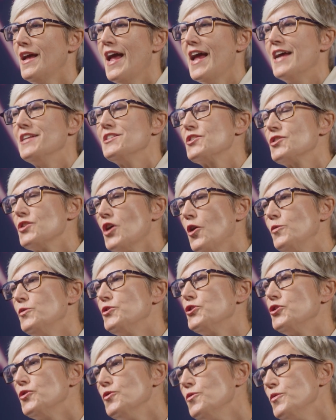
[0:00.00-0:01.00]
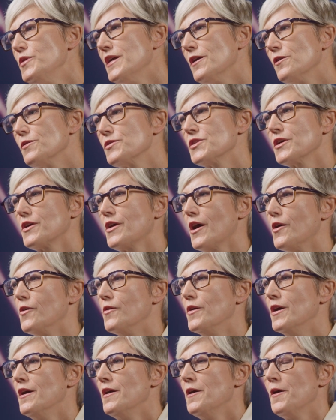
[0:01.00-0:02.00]
And so, two years
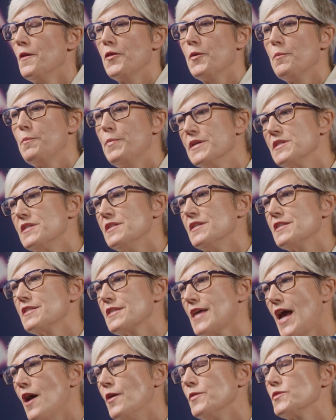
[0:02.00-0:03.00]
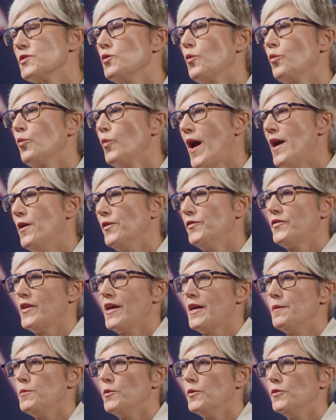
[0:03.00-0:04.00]
ago, the Business Council
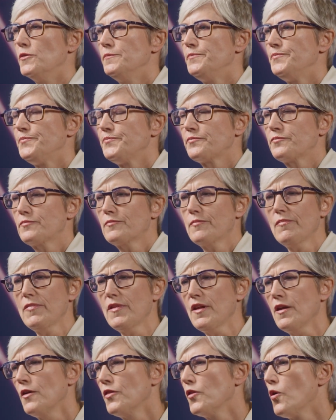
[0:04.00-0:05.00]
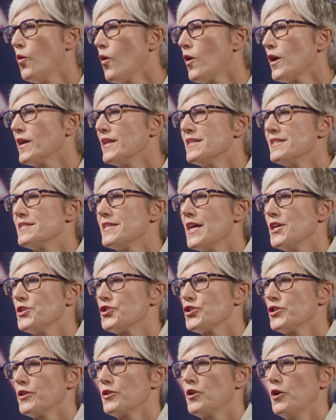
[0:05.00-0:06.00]
Roundtable the
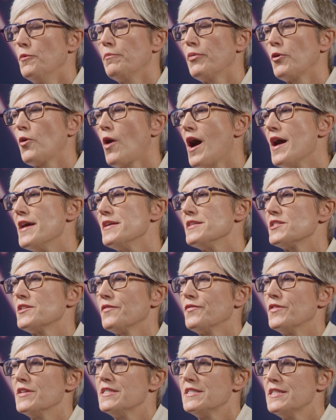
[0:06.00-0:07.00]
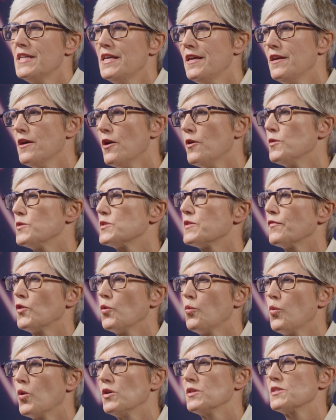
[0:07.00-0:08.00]
organization comprised of the CEOs of
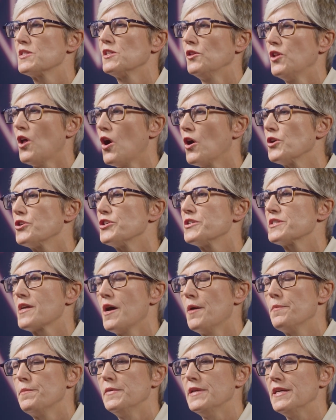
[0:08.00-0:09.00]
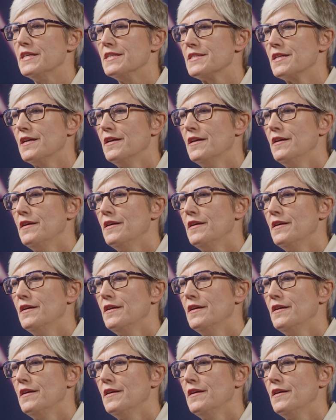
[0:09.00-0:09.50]
the world's largest companies